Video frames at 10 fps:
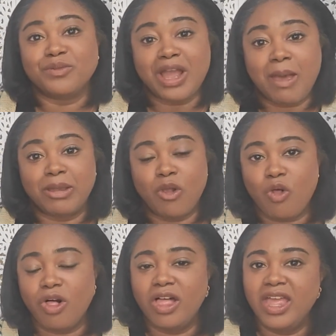rabbit
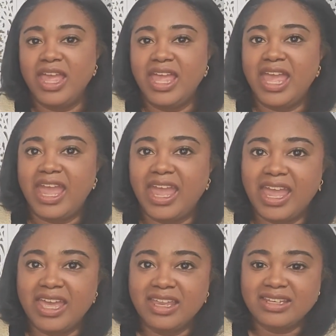hole,
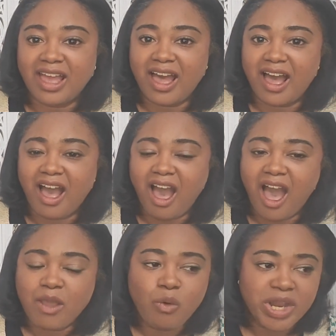and
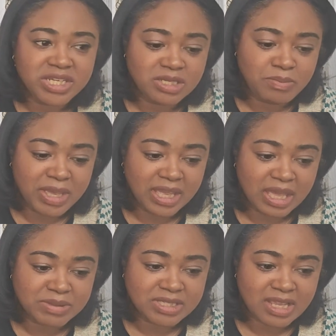I wanted to pick
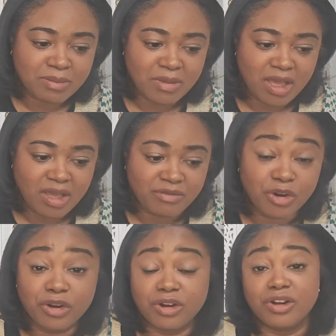up some of
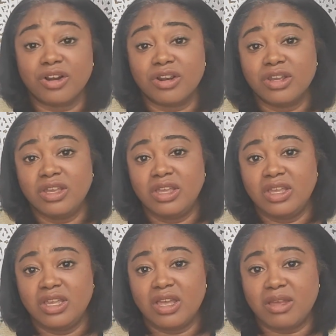her
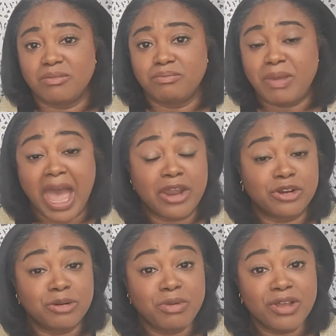
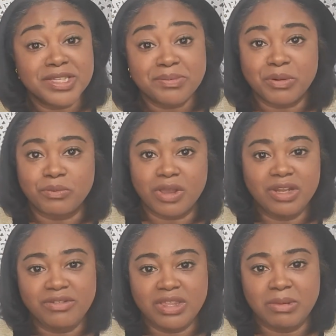pattern books, but
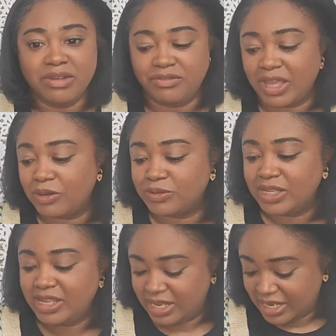one of them I found
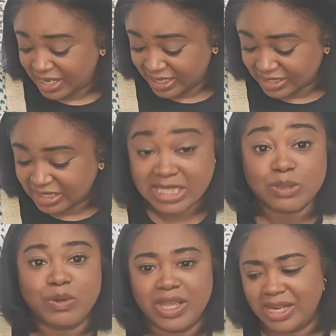is
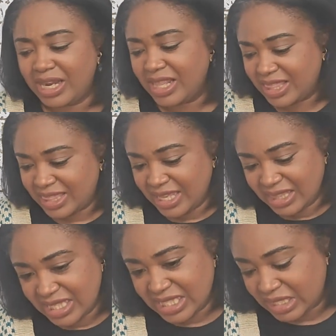this one. And I
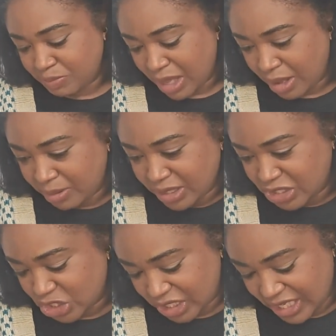think this is
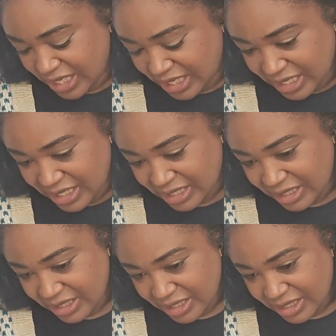published in